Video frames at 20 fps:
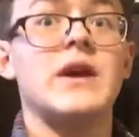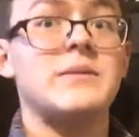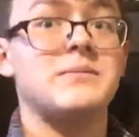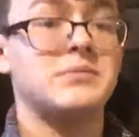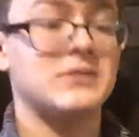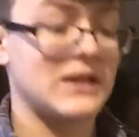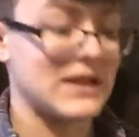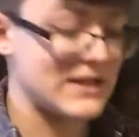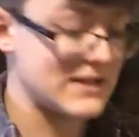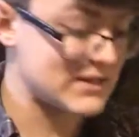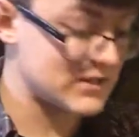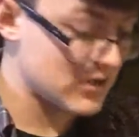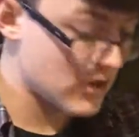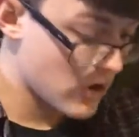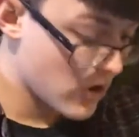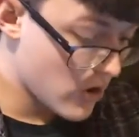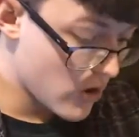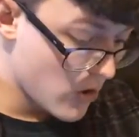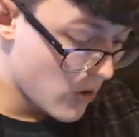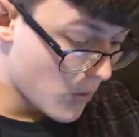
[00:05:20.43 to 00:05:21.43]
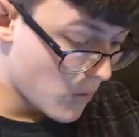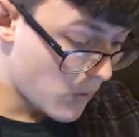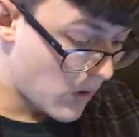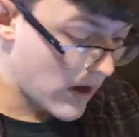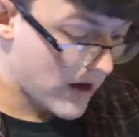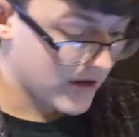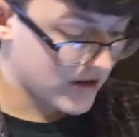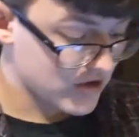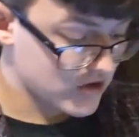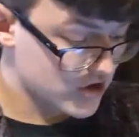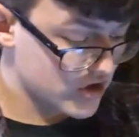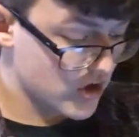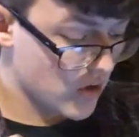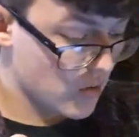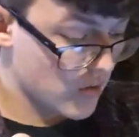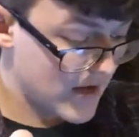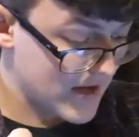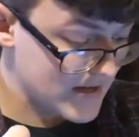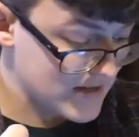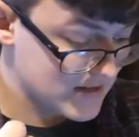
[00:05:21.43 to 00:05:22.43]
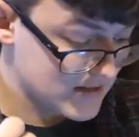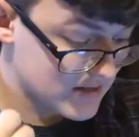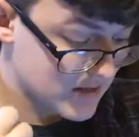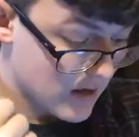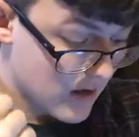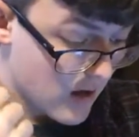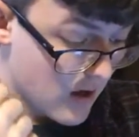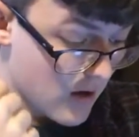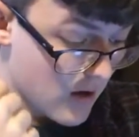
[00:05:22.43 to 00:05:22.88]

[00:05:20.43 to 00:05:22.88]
a place where I can showcase